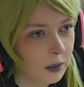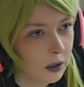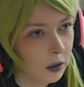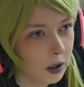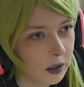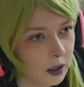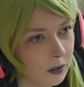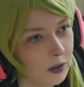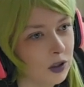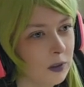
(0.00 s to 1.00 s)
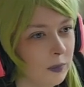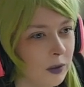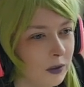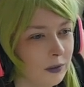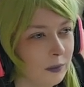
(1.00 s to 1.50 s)
me the goddamn
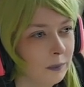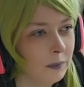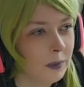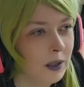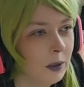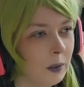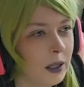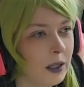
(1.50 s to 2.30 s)
shipment. Alright, we're going to